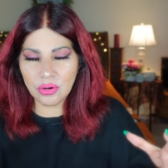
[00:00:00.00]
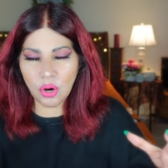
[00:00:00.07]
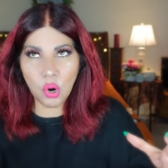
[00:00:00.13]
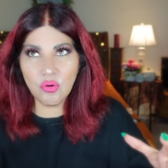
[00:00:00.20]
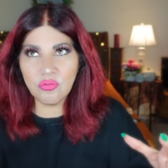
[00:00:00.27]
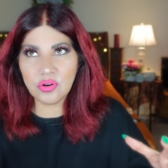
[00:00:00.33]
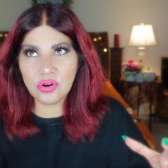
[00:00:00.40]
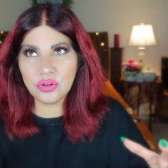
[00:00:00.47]

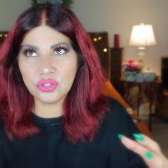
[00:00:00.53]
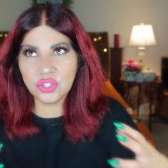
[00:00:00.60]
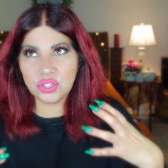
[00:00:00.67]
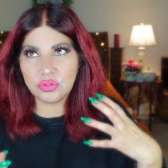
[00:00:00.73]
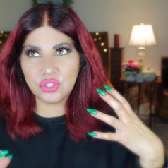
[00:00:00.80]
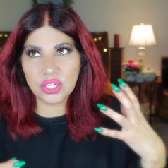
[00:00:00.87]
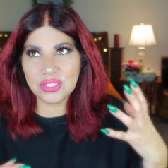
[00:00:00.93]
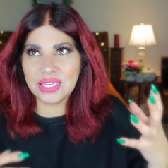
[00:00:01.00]
over
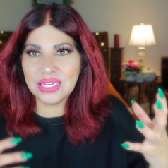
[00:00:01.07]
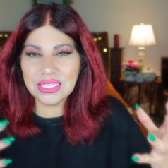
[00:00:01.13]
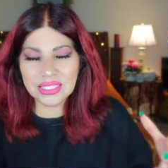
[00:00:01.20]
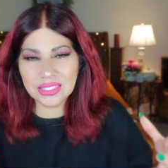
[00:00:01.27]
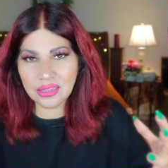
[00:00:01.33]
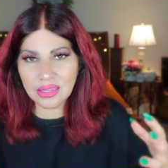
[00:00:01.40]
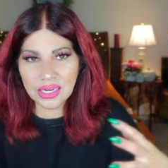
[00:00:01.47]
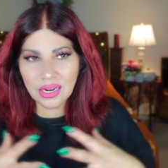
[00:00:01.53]
Justin and
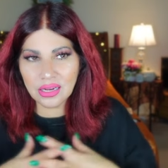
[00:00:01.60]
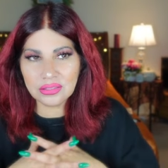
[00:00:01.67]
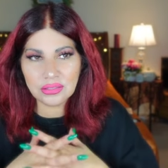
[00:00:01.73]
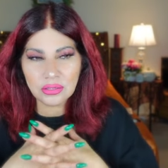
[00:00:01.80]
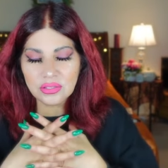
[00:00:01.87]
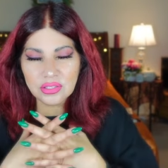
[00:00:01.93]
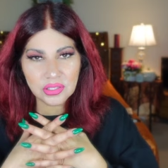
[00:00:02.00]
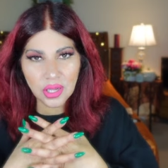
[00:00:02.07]

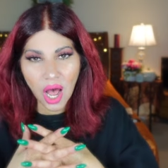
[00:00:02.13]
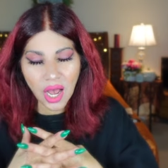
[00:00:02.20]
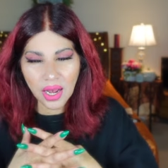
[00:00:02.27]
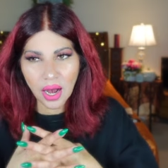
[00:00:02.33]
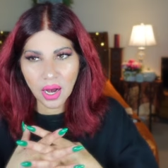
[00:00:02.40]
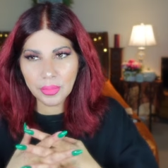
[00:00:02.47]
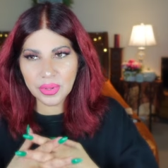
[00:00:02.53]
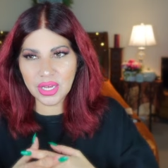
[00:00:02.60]
Selena's
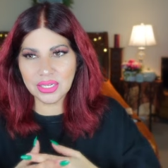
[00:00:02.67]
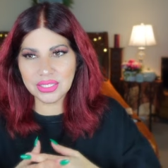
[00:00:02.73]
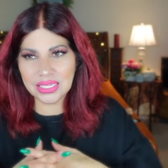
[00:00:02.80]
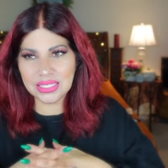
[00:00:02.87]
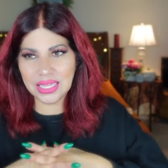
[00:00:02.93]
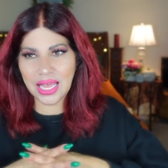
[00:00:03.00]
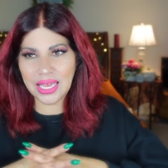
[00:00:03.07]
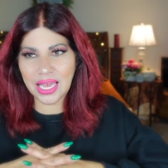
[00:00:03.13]
saga because
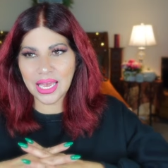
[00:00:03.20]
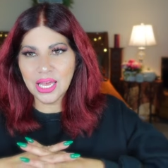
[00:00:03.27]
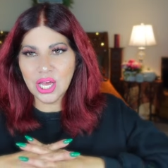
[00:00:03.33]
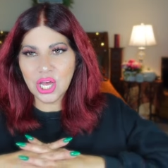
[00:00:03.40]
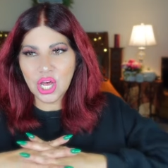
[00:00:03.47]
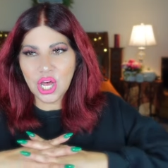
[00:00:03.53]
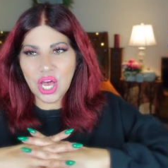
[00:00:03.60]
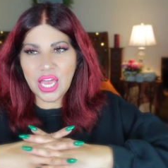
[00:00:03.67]
it's like
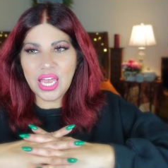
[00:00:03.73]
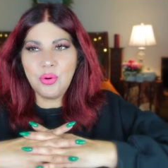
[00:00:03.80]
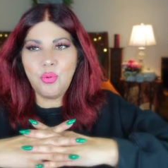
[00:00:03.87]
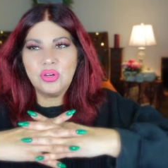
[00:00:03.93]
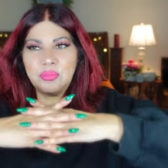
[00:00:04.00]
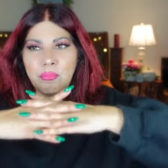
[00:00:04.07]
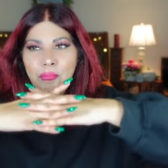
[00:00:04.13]
it was